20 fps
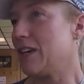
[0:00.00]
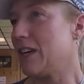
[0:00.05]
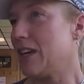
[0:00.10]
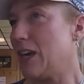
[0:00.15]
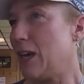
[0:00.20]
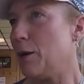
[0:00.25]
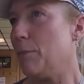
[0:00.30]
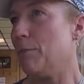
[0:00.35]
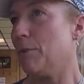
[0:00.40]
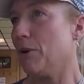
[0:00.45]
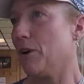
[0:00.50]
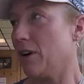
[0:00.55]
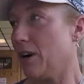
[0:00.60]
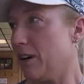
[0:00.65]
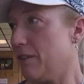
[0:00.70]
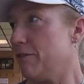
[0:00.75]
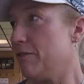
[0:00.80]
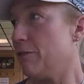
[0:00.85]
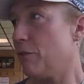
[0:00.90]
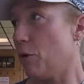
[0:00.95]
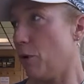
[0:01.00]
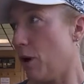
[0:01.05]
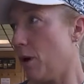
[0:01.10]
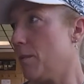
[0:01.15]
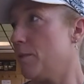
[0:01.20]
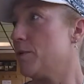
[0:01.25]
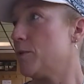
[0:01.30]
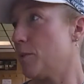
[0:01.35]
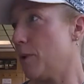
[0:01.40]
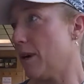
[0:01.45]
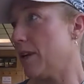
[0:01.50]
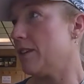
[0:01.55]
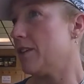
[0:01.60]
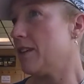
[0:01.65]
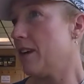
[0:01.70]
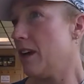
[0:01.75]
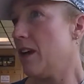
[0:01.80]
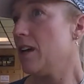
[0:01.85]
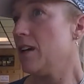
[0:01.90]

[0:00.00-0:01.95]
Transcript: keep her informed with,